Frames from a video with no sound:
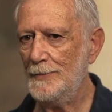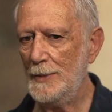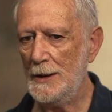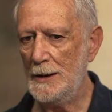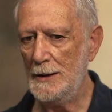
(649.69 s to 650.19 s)

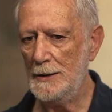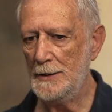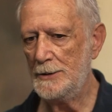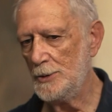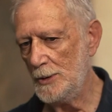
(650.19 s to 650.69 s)

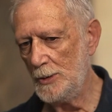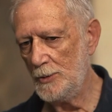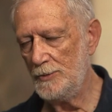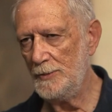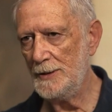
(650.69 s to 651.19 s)
not only
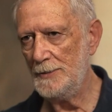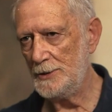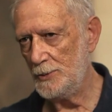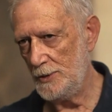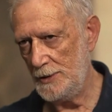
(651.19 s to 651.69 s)
with me
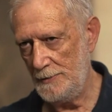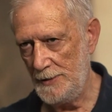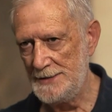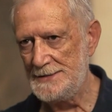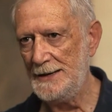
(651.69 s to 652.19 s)
but with the
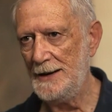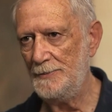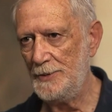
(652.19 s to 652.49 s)
Palestinian